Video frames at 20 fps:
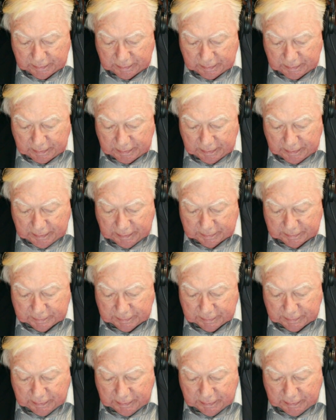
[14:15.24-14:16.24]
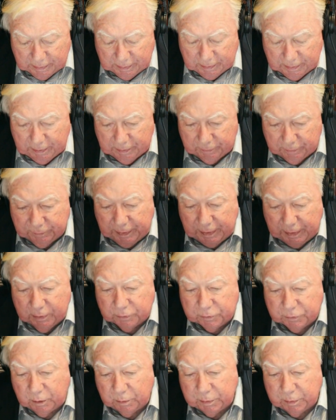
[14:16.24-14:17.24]
And if NATO
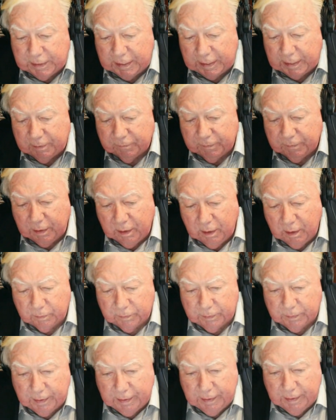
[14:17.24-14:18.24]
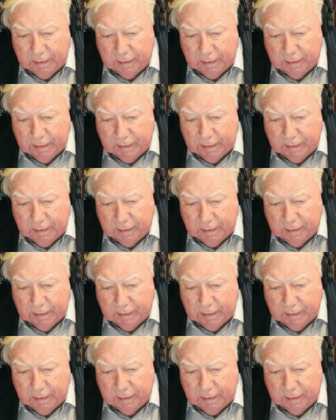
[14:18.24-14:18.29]
troops get involved,